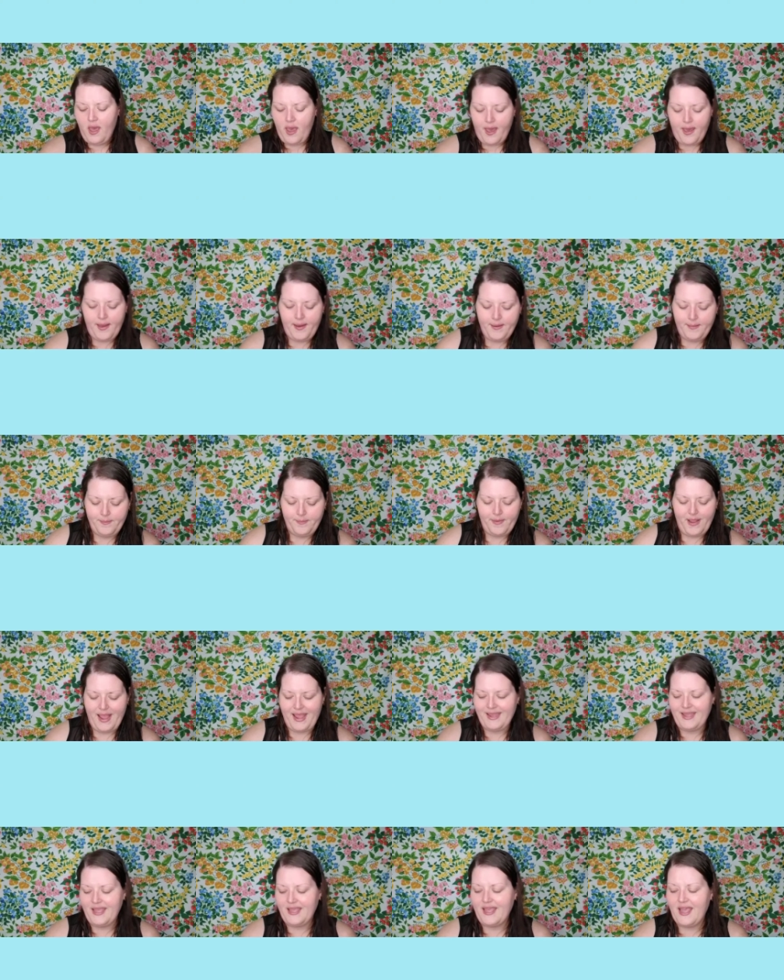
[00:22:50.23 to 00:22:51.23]
um, I
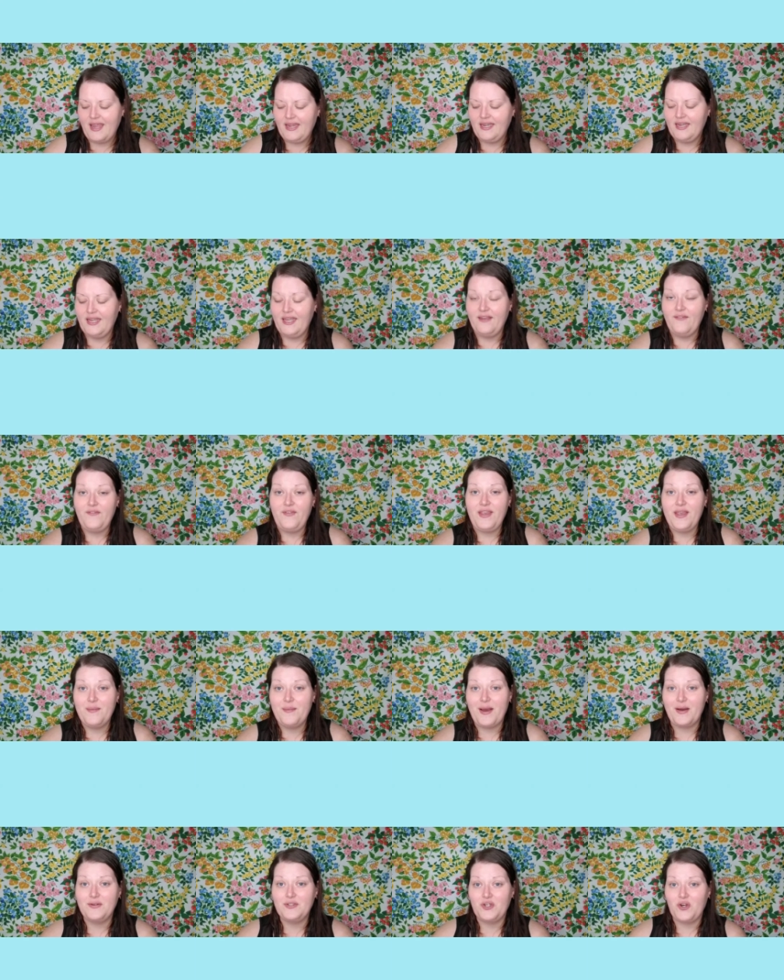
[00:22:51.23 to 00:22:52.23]
get kind of iffy
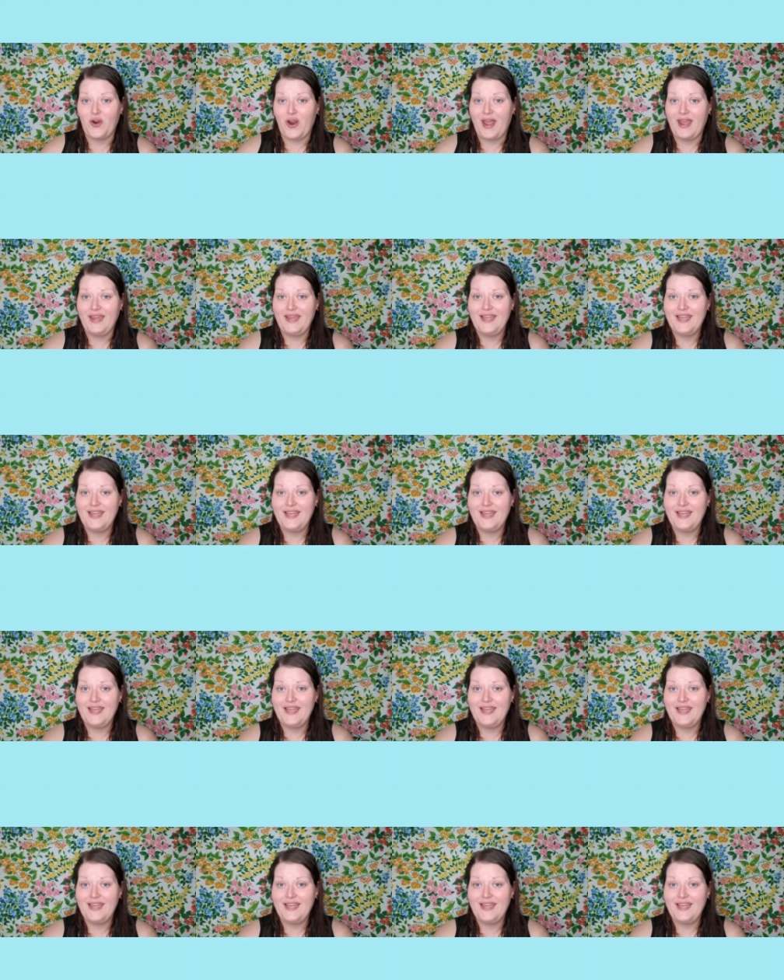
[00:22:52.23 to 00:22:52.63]
about trying